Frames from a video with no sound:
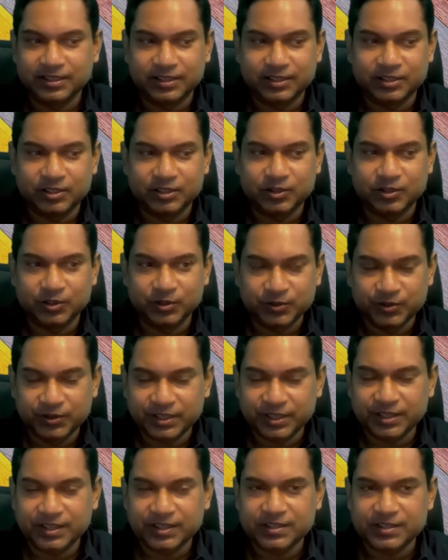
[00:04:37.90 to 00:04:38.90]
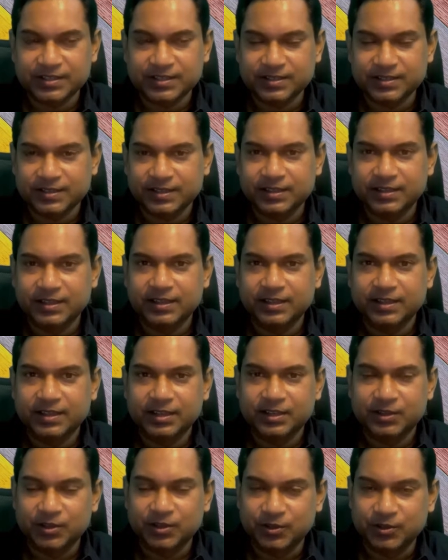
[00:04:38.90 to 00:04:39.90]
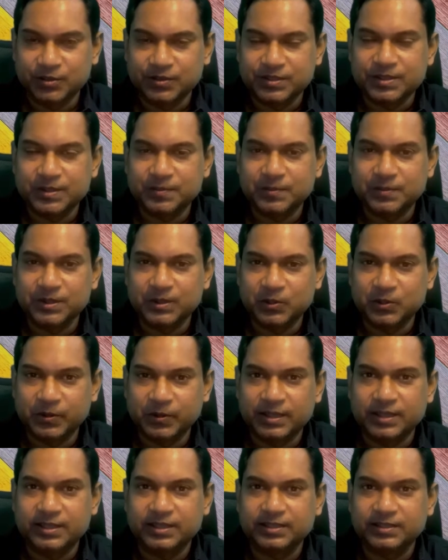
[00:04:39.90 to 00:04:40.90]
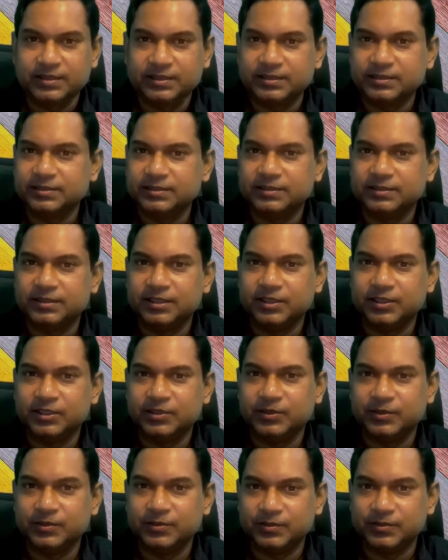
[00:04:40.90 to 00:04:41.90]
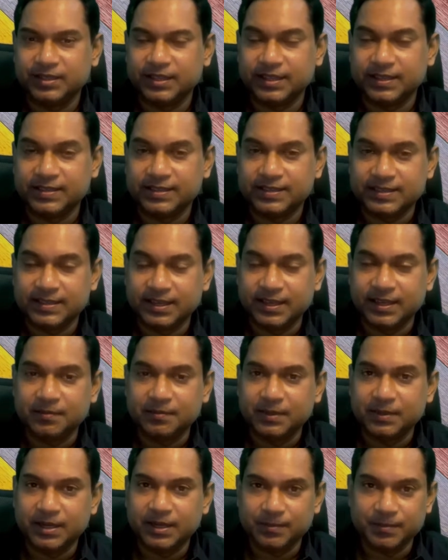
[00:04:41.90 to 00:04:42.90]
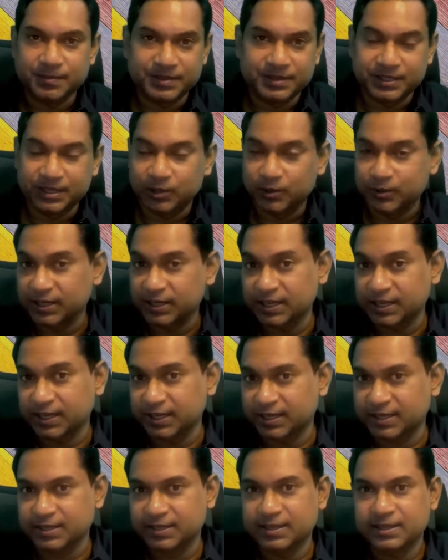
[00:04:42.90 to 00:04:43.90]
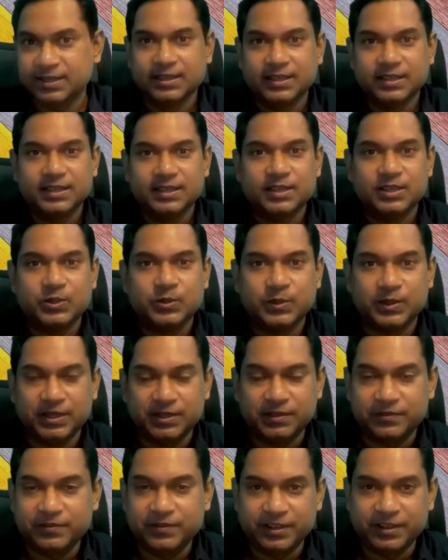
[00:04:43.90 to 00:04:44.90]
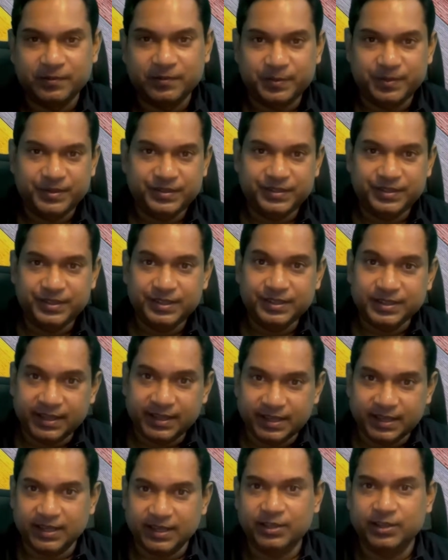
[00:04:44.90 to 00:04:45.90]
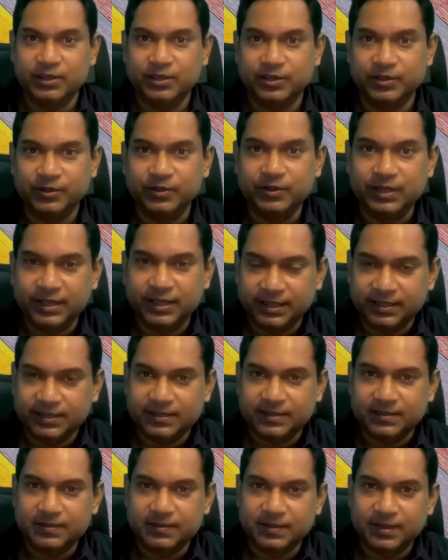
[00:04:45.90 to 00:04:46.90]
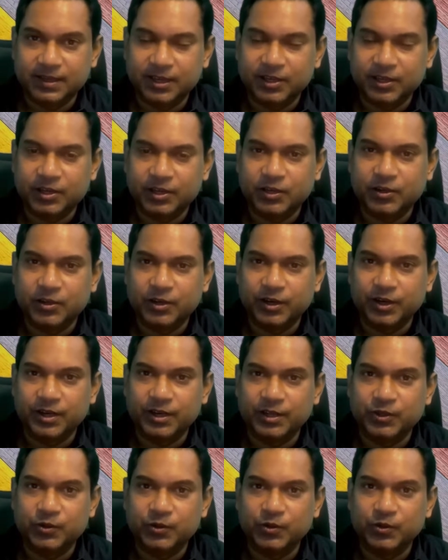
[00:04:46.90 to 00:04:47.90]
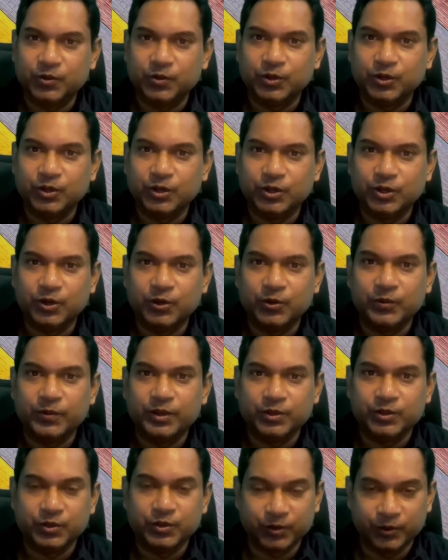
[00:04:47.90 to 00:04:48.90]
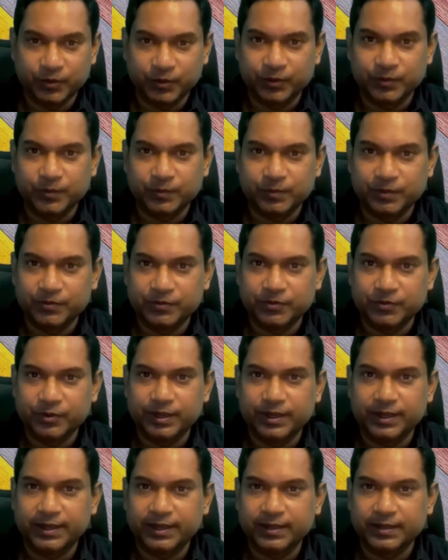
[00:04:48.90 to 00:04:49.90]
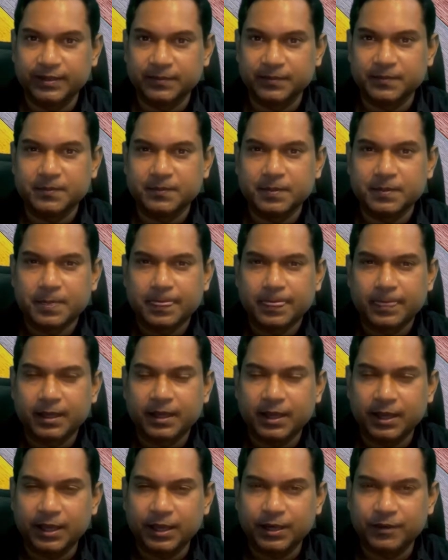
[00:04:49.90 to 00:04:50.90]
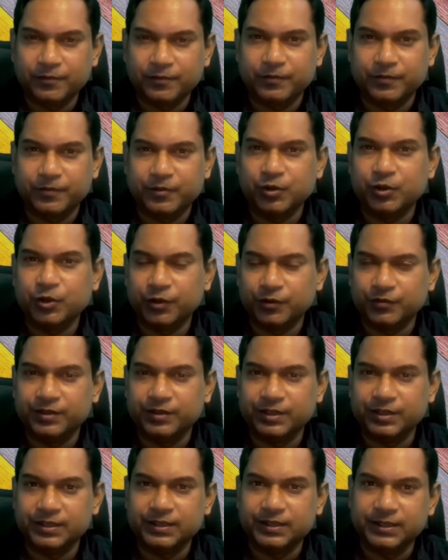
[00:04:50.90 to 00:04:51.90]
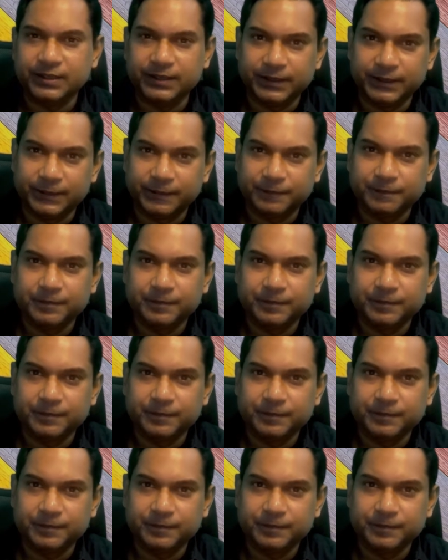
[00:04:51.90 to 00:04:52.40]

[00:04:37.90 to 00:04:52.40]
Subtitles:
To do things, to do something well, takes time, and I'm still only like 25% there. Like, I got another whole long way to go before I can kind of confidently